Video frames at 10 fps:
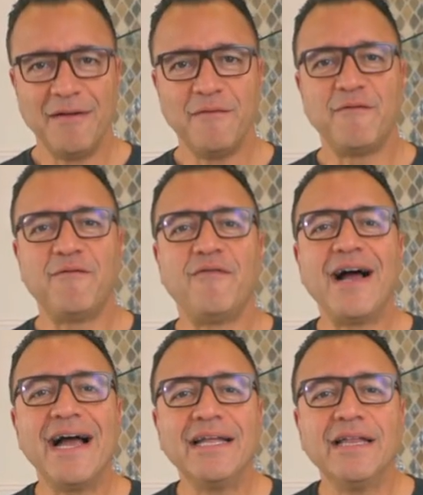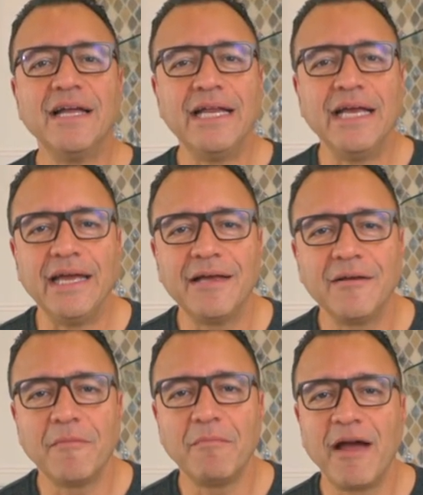Finally,
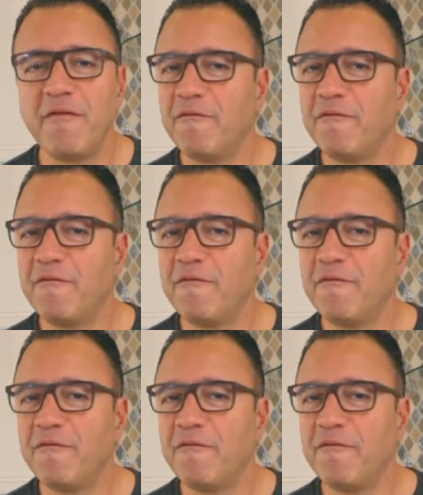my